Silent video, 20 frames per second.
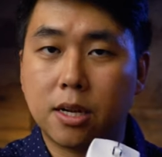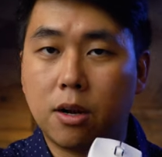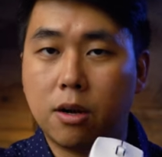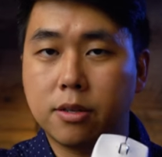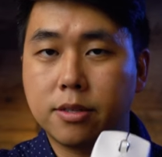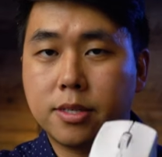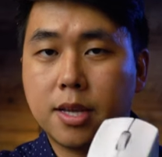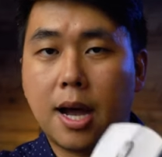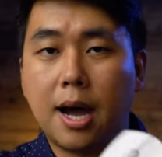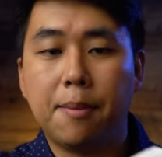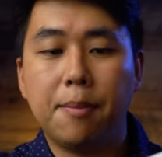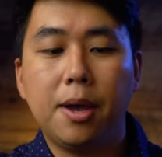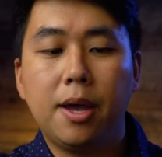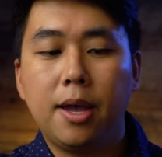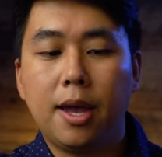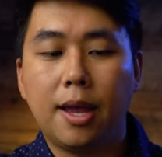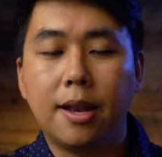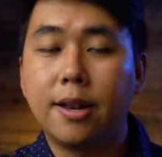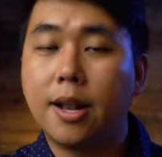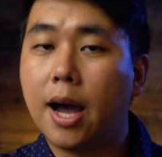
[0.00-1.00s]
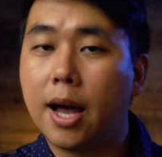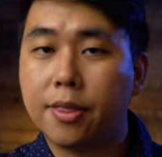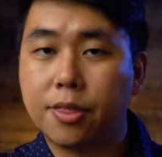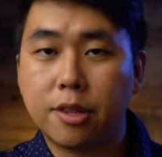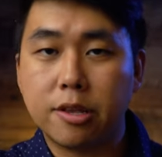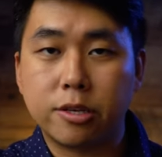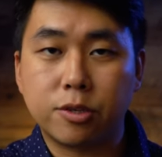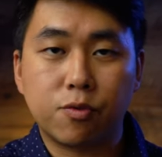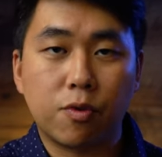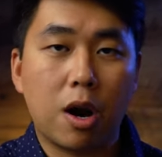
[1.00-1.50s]
on top and not
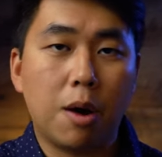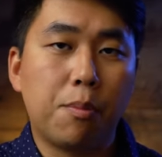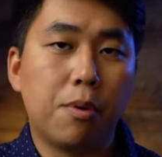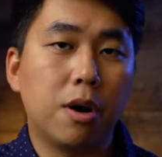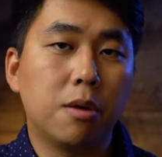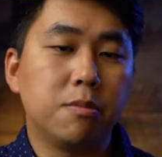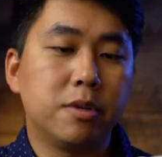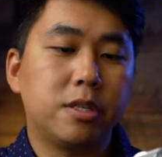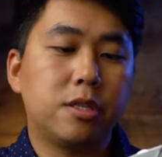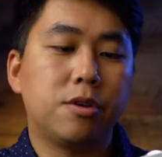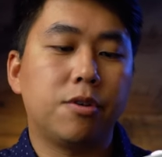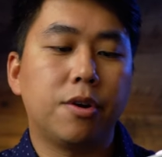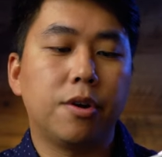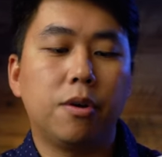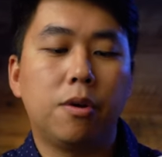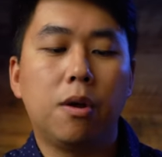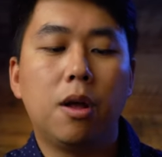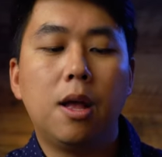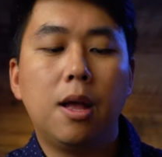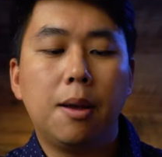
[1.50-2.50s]
this rubbery material,